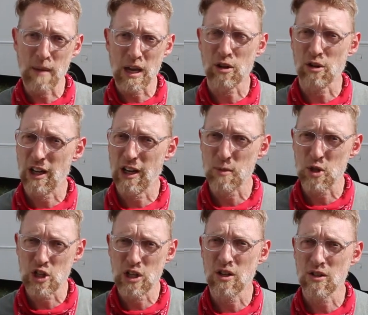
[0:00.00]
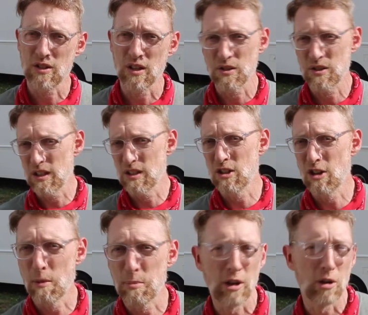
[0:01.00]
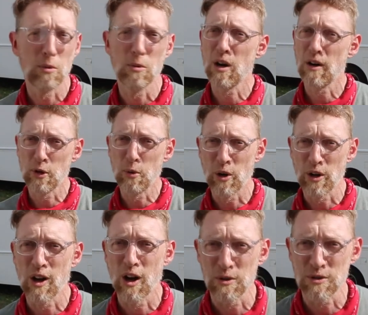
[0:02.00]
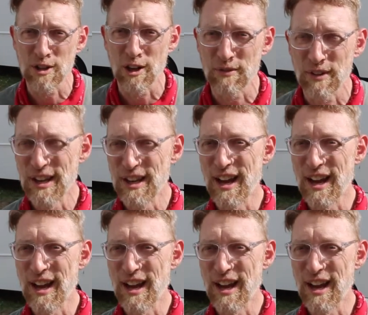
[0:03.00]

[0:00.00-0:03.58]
maker and a machinist and a CNC operator, or whatever you want to call yourself.